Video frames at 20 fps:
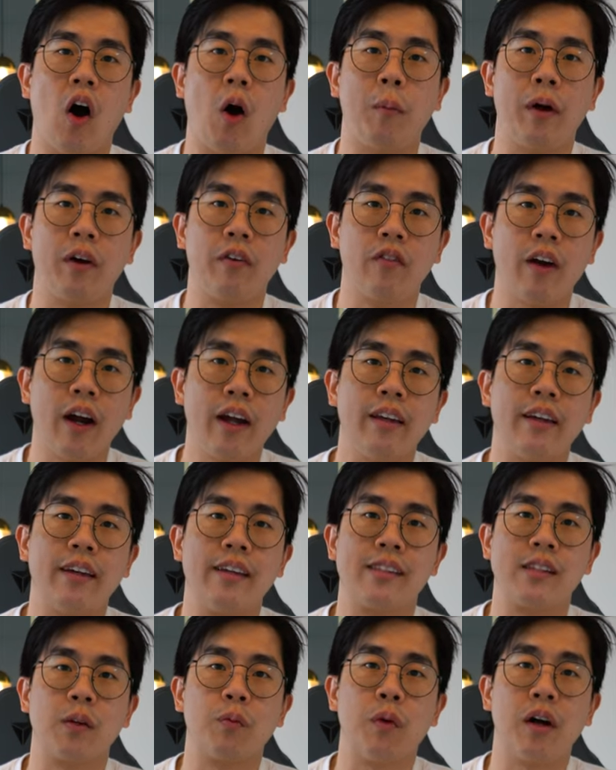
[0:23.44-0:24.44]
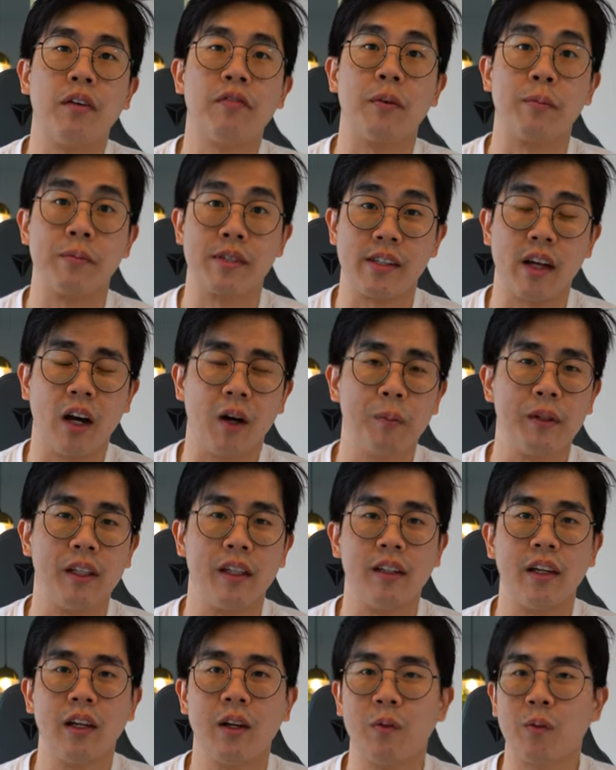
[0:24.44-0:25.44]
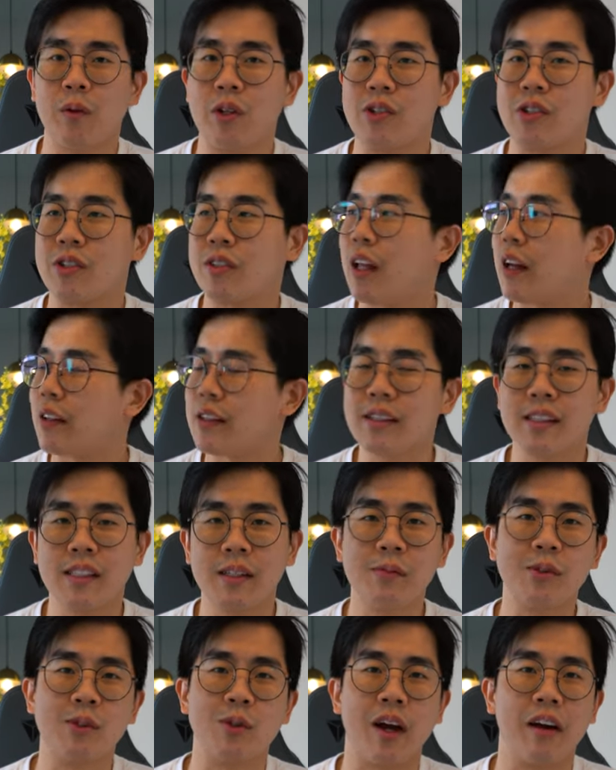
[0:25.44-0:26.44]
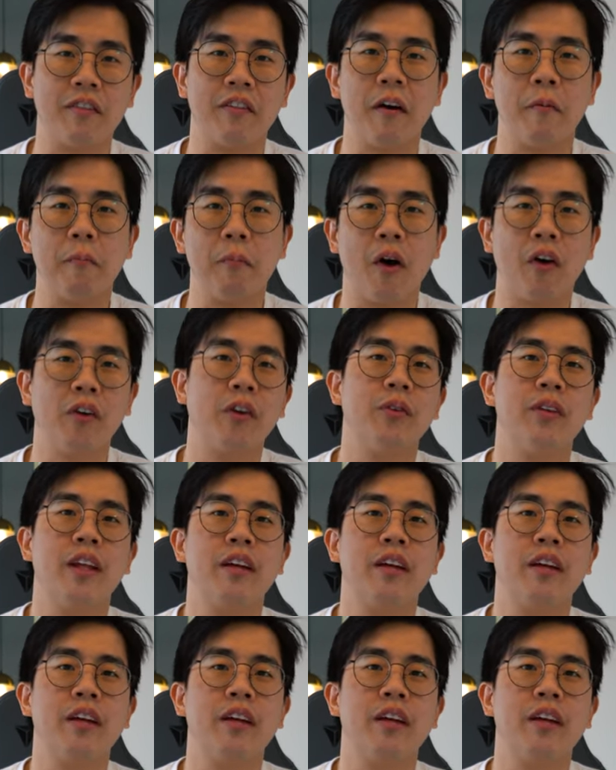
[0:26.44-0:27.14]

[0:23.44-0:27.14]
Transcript: On my right is the one from Xiaomi, which doesn't seem to have a model